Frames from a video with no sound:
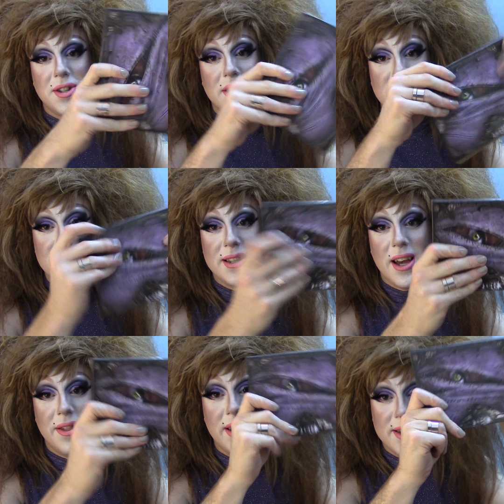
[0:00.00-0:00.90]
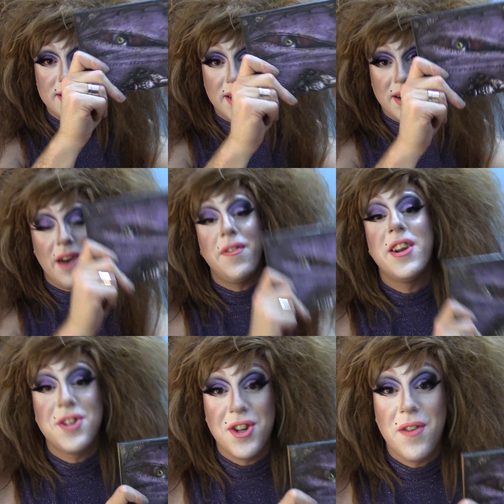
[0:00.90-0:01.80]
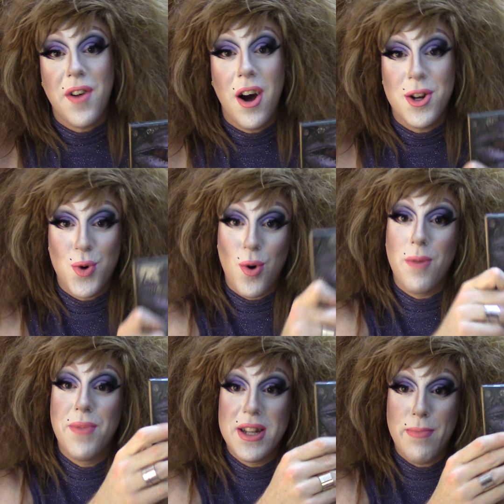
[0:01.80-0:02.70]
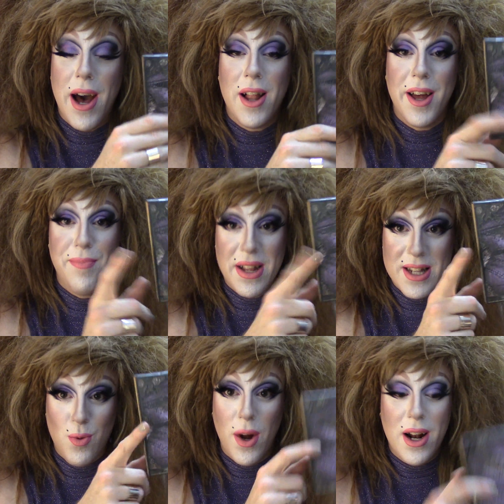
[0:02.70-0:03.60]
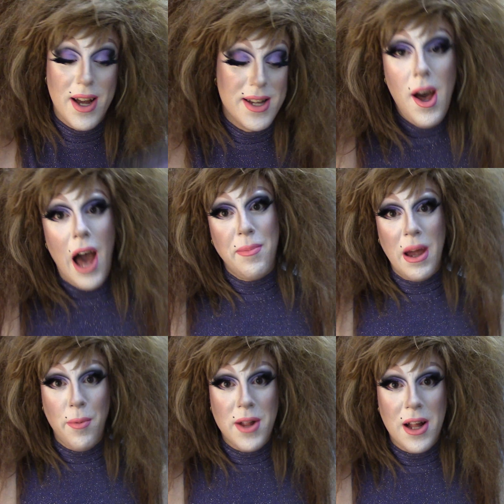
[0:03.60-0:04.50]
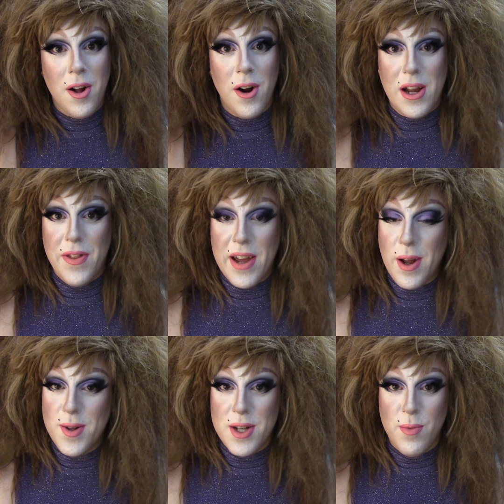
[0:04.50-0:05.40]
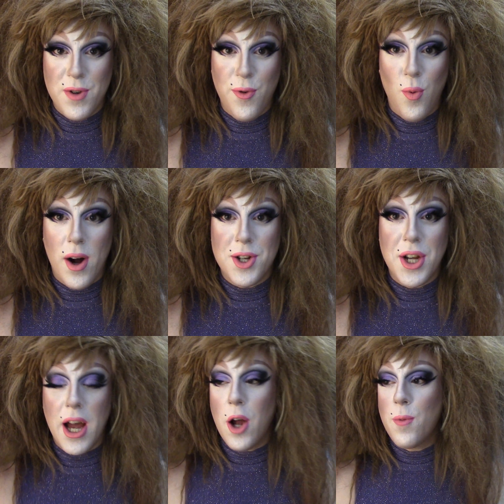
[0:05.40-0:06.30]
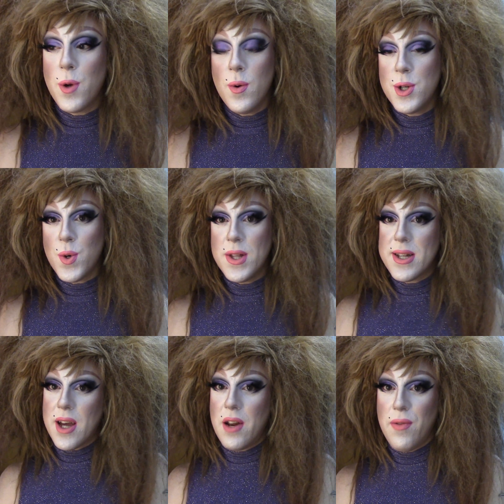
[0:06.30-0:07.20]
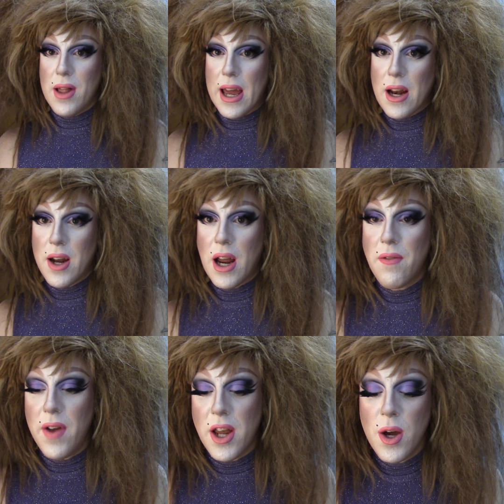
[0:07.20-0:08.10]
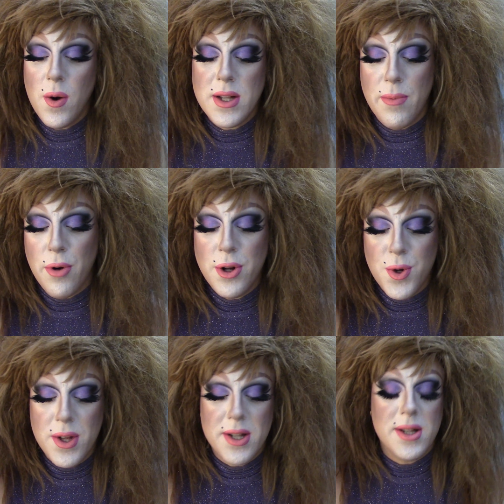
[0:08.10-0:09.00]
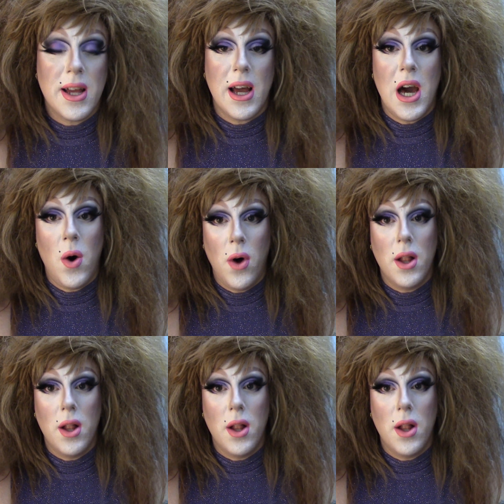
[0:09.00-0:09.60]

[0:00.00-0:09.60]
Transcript: this is it. This is the definition of contour, this palette. This is what it is. I'm Kimberly Clark. Thank you so much for watching. I hope you enjoy these kind of late night videos. I'm pretty sure this is like how I'll